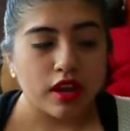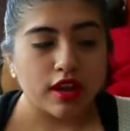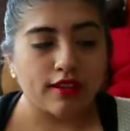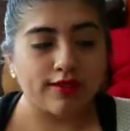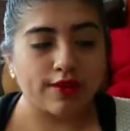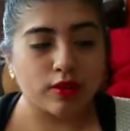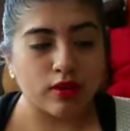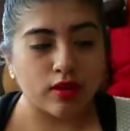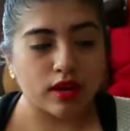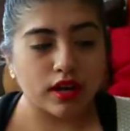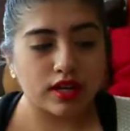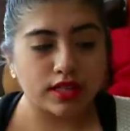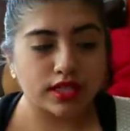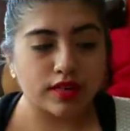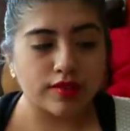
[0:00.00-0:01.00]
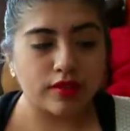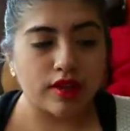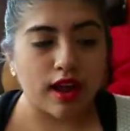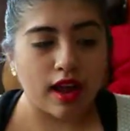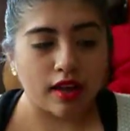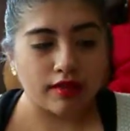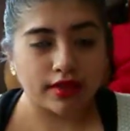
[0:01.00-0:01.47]
Of course, if you
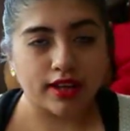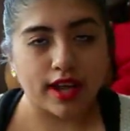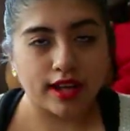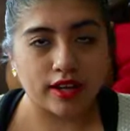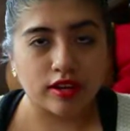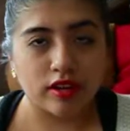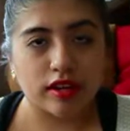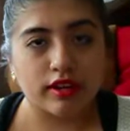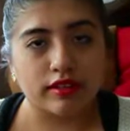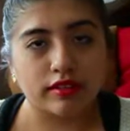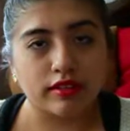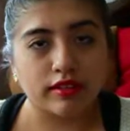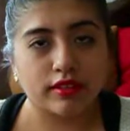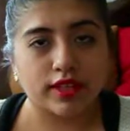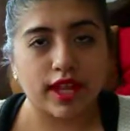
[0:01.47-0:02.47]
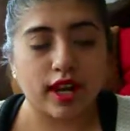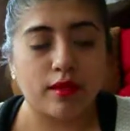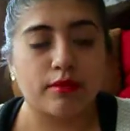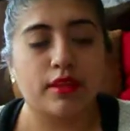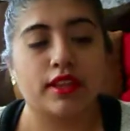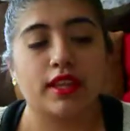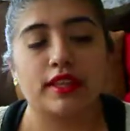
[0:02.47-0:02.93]
have a Nikon
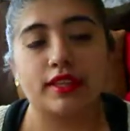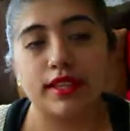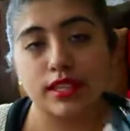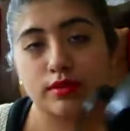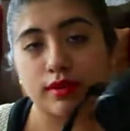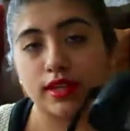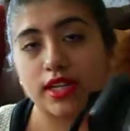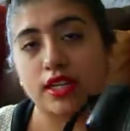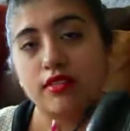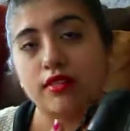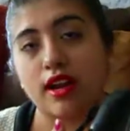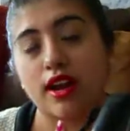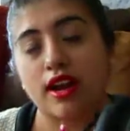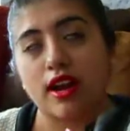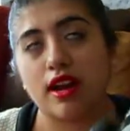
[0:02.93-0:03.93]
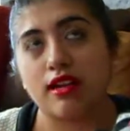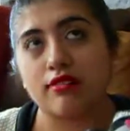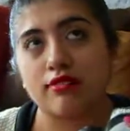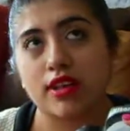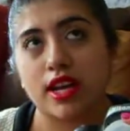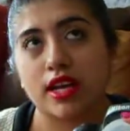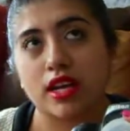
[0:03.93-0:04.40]
camera like this one and you
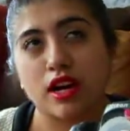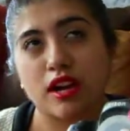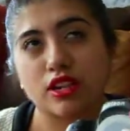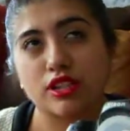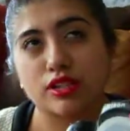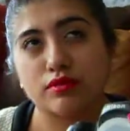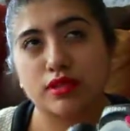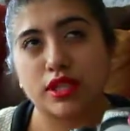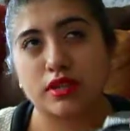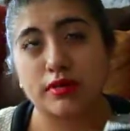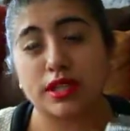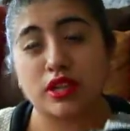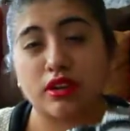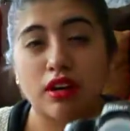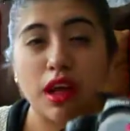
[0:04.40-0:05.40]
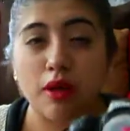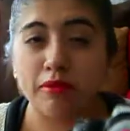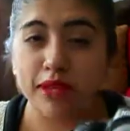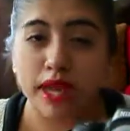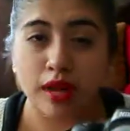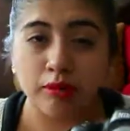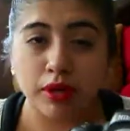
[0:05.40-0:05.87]
have like 100mm and
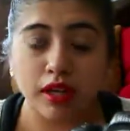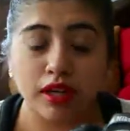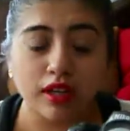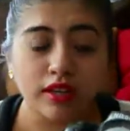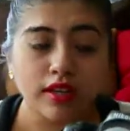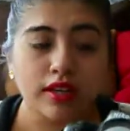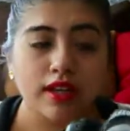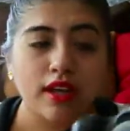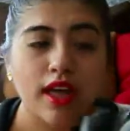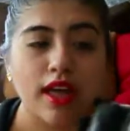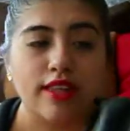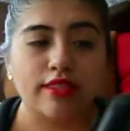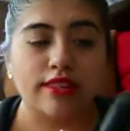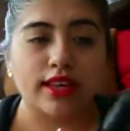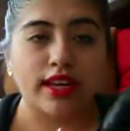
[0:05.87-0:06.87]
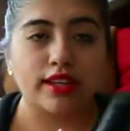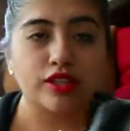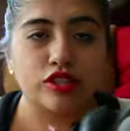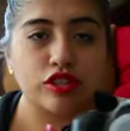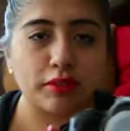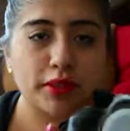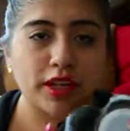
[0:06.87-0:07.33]
up camera, then
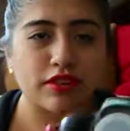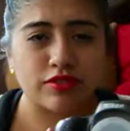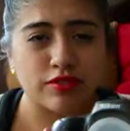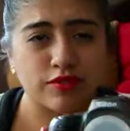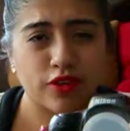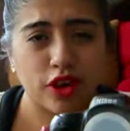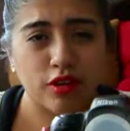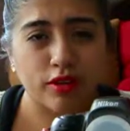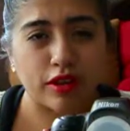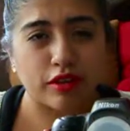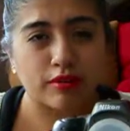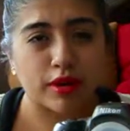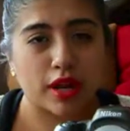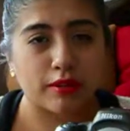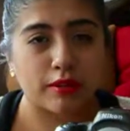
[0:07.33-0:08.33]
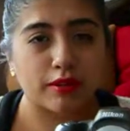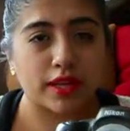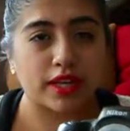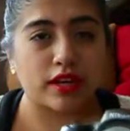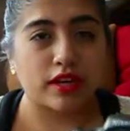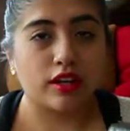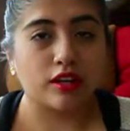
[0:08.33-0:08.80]
zooming in from far away will probably
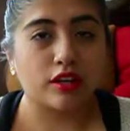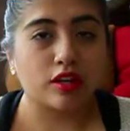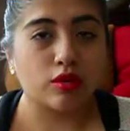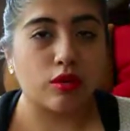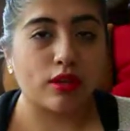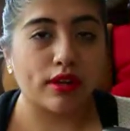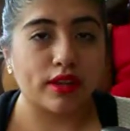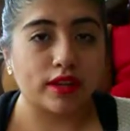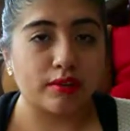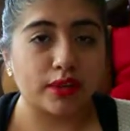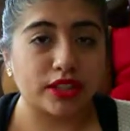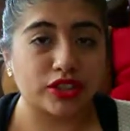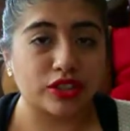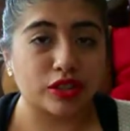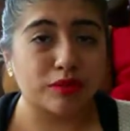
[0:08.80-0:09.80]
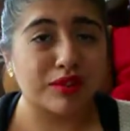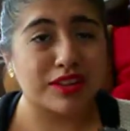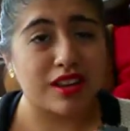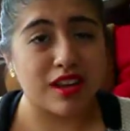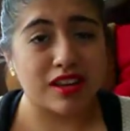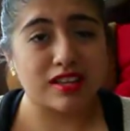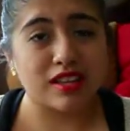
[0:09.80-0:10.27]
make a good quality picture
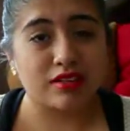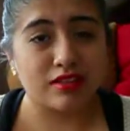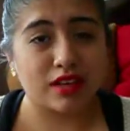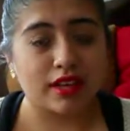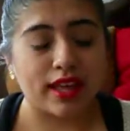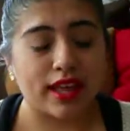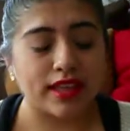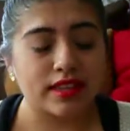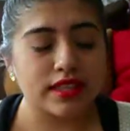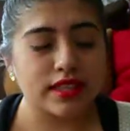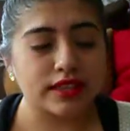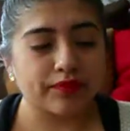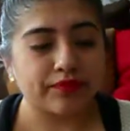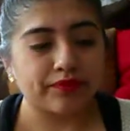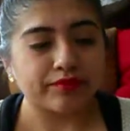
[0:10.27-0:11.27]
because of the lens.